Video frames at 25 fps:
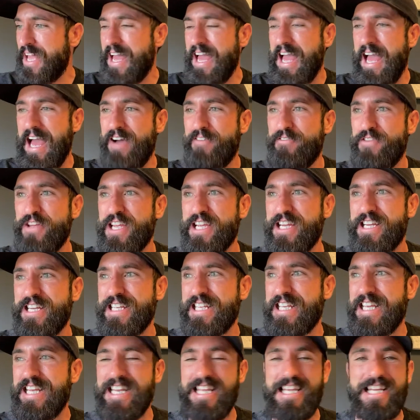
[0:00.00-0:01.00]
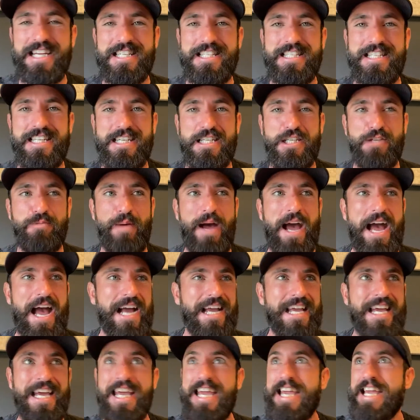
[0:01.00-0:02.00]
Getting a six
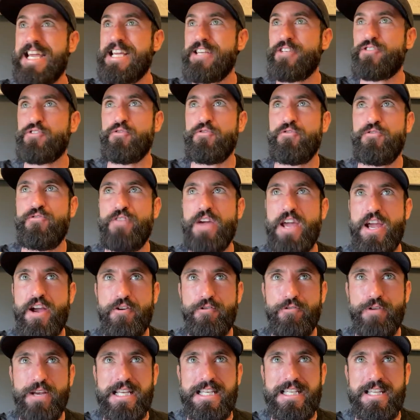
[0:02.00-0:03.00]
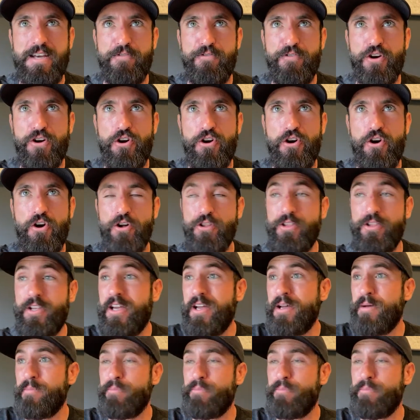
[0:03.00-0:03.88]
pack is very difficult,